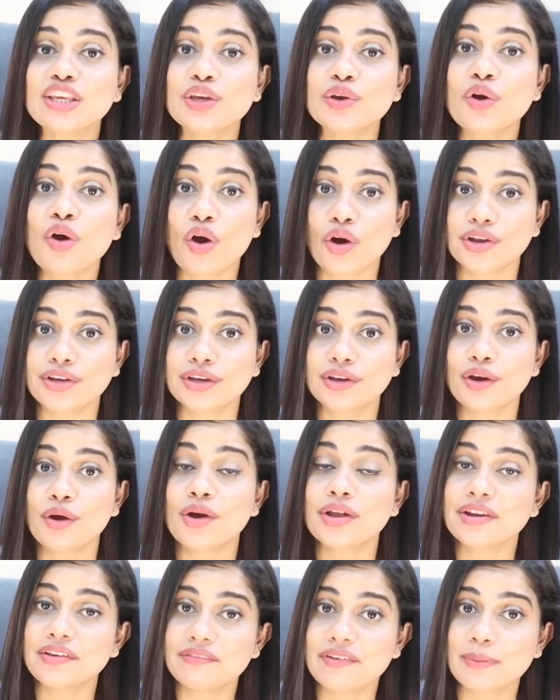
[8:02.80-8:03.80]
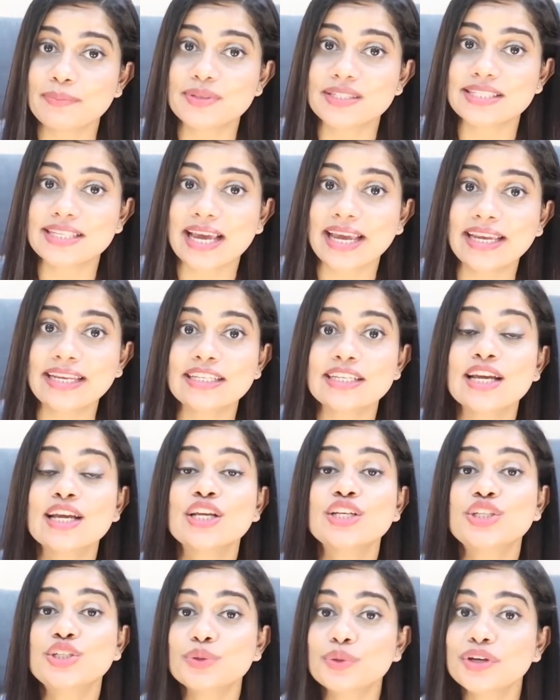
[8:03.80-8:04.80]
your order on a website
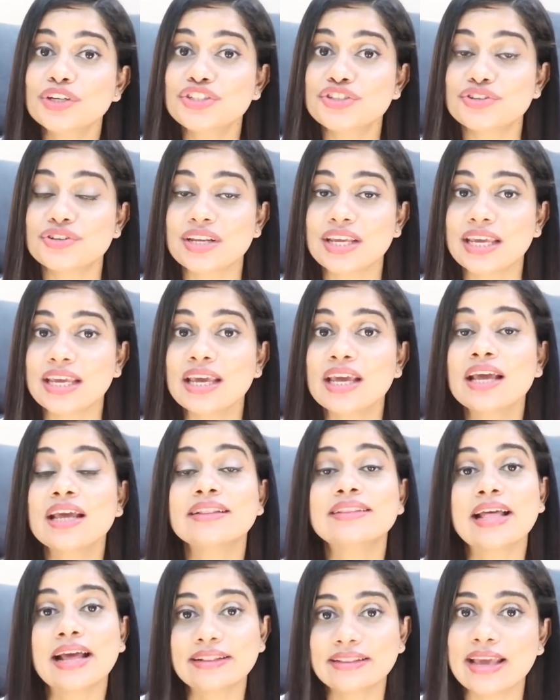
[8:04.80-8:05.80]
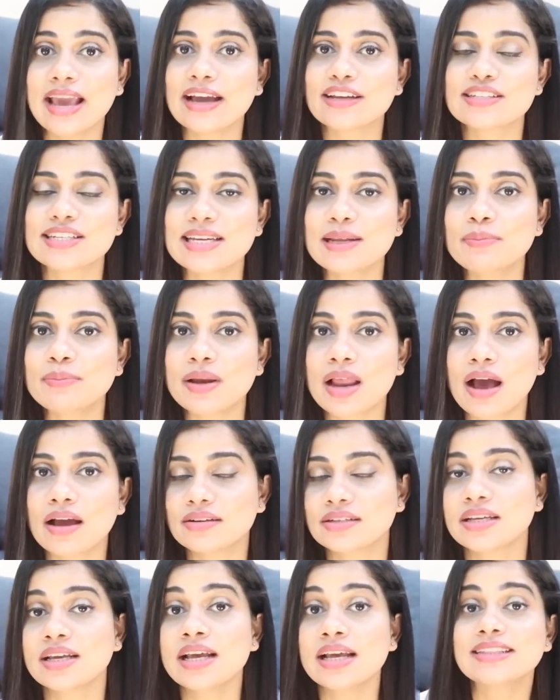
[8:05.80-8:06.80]
to a tree that they actually
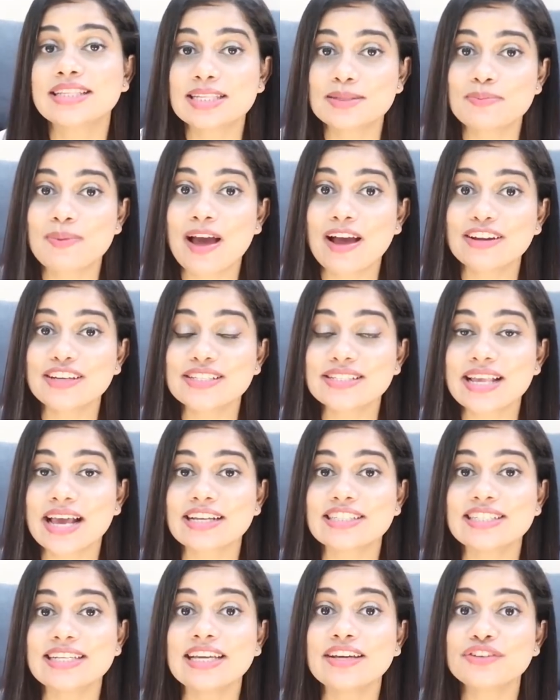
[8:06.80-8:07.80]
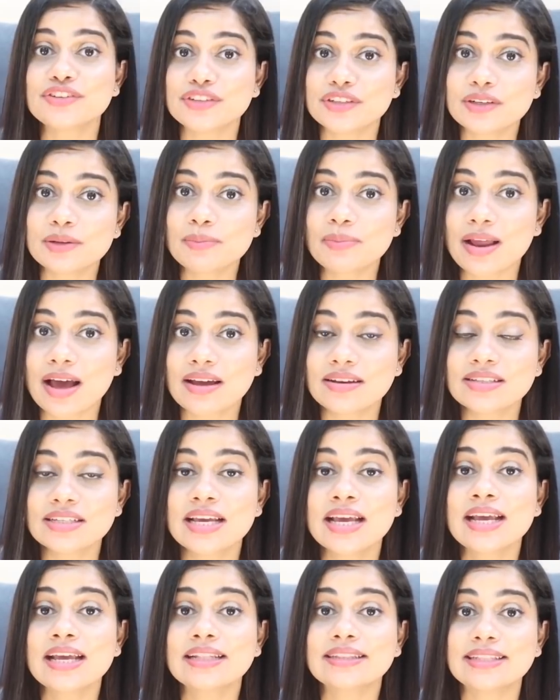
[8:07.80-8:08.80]
plant. This plant is actually a real plant
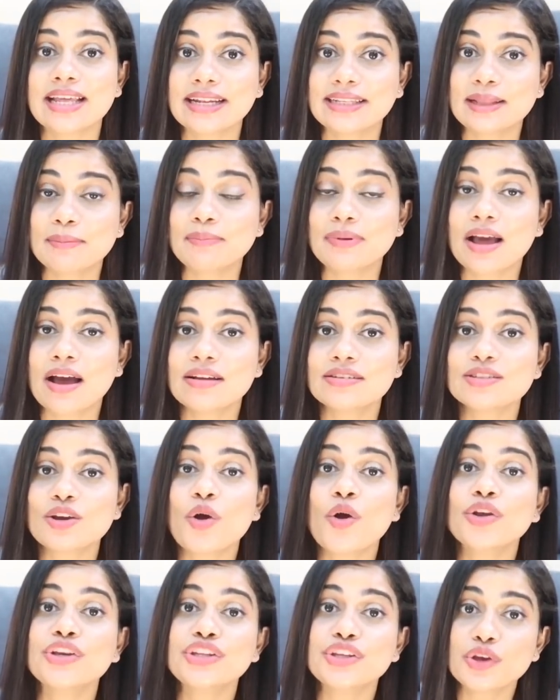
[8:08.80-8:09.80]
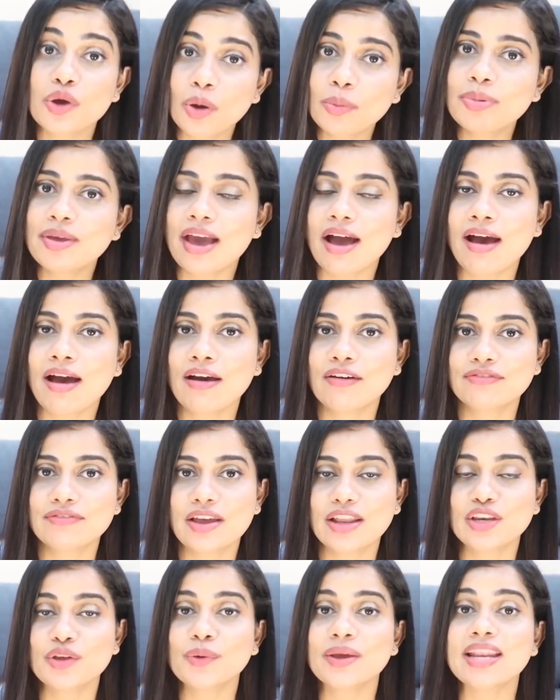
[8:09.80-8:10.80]
that they plant on your behalf,
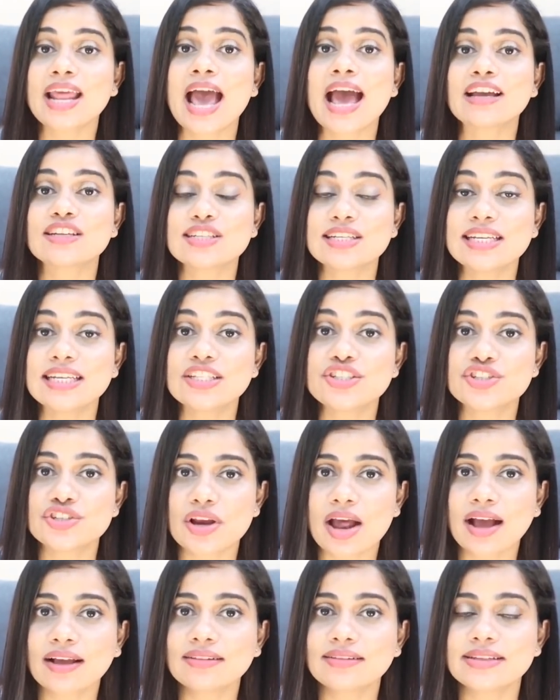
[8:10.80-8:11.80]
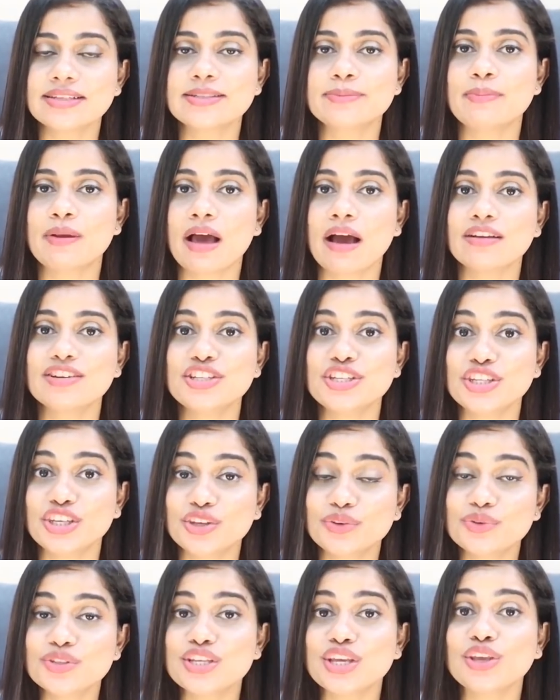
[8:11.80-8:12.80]
and you can actually track this plant
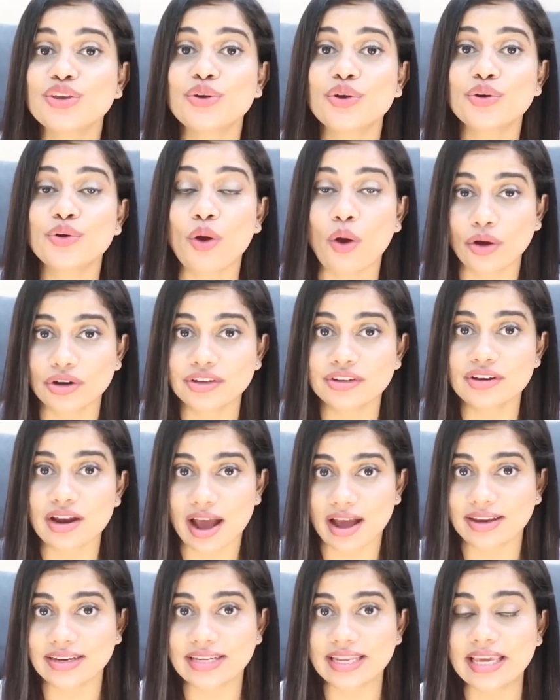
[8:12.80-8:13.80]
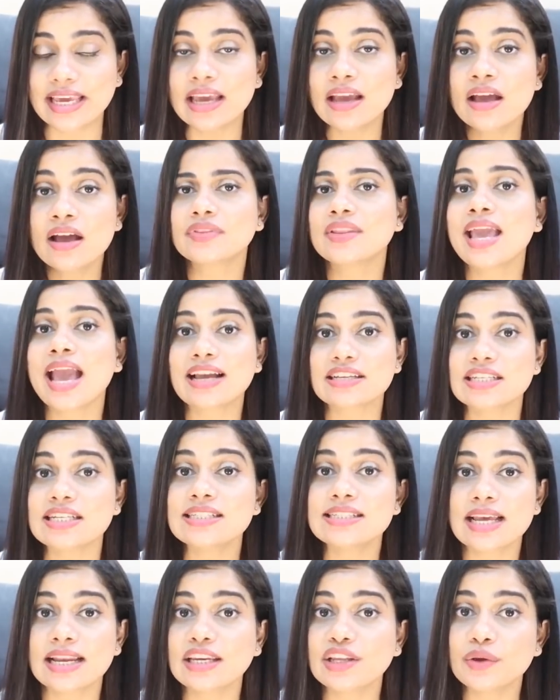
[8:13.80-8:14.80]
using your order ID. They actually
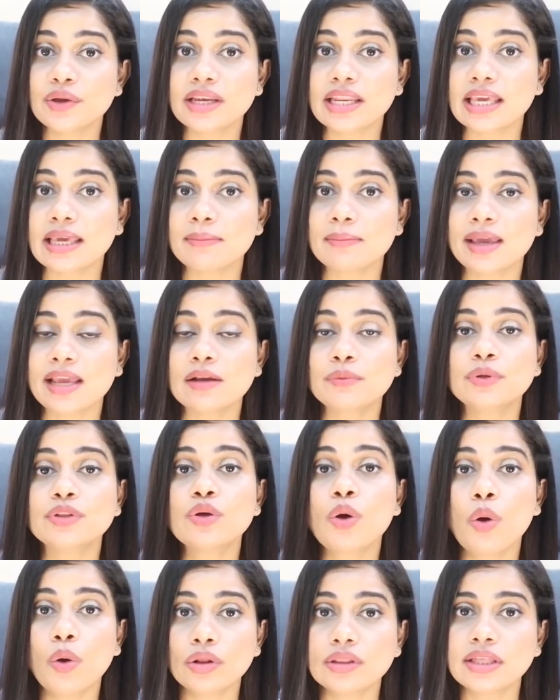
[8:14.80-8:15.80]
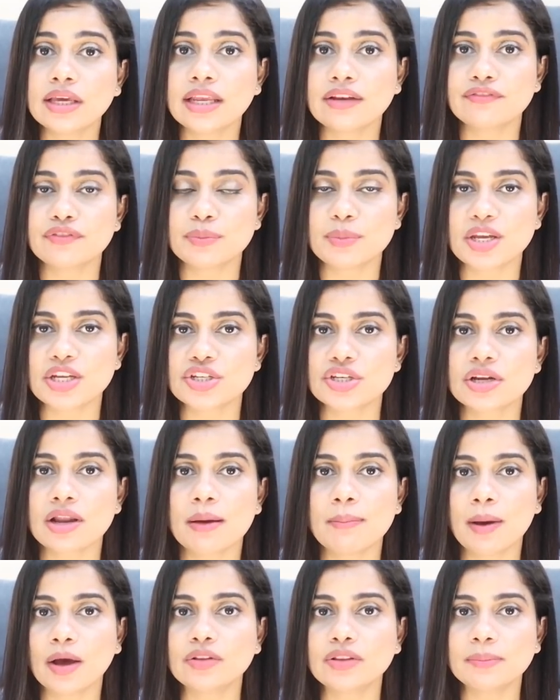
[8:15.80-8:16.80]
send you an email with all the information
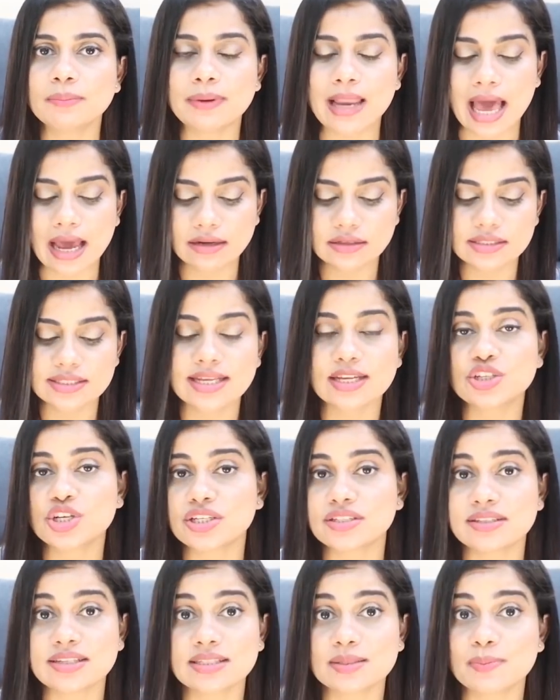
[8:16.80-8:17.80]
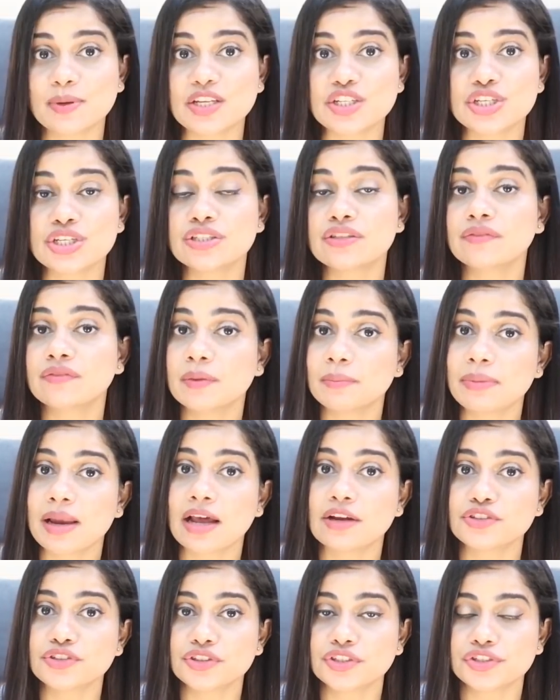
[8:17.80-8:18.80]
about the plant, such as the species of the
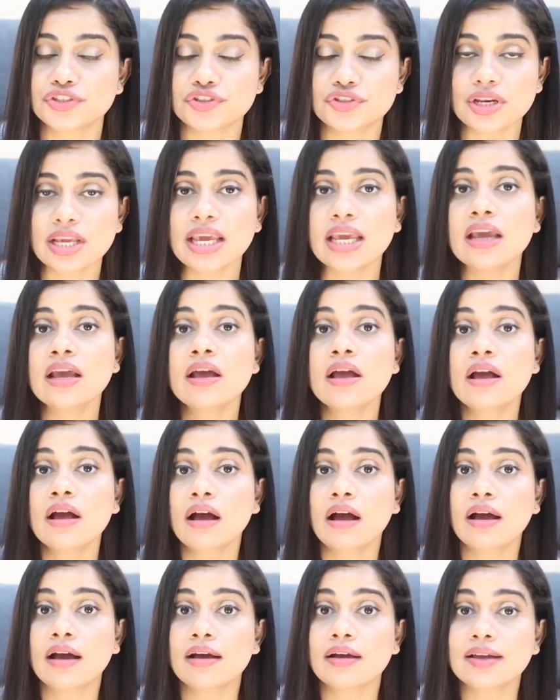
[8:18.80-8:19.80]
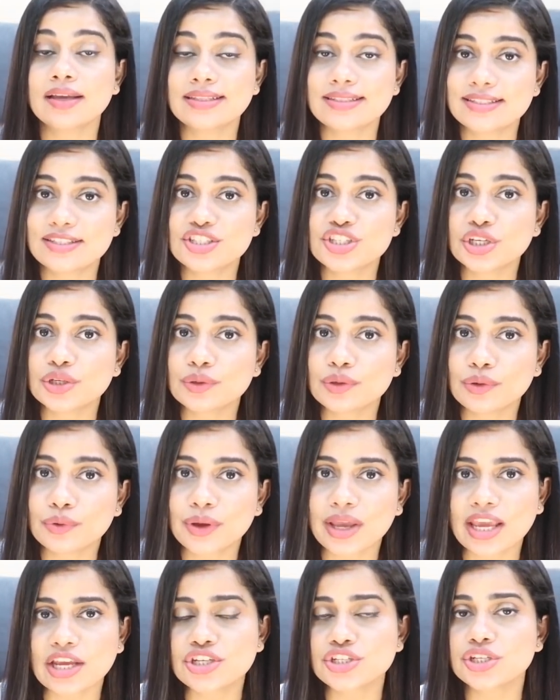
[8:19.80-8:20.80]
plant or the tree, its
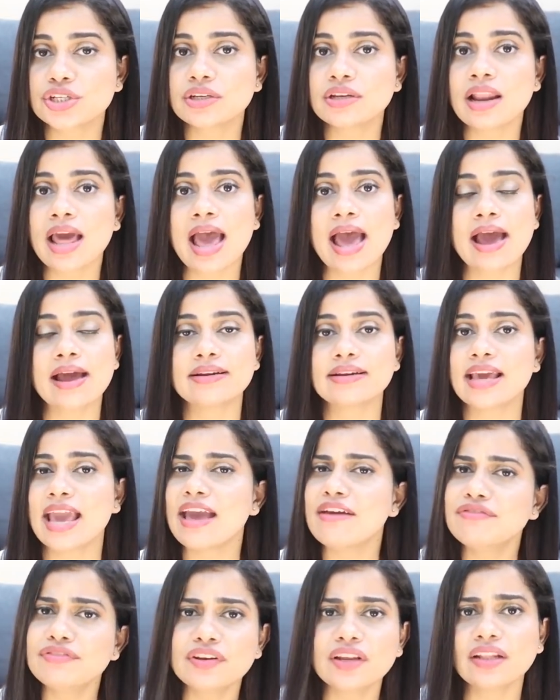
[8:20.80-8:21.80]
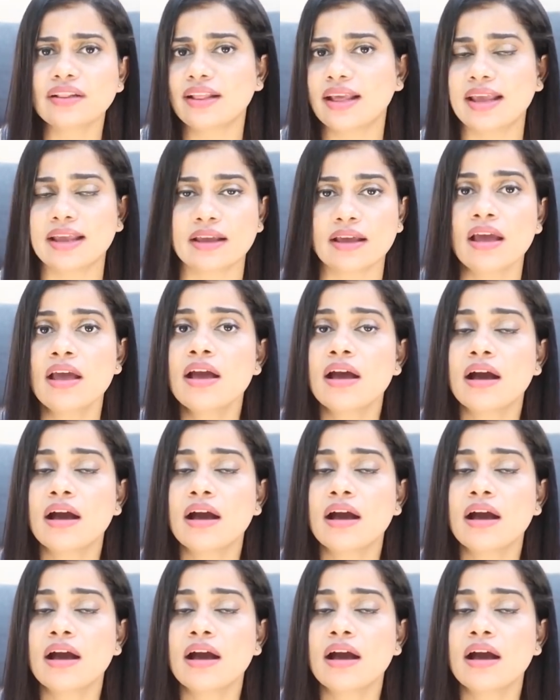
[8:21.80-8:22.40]
geolocation, and everything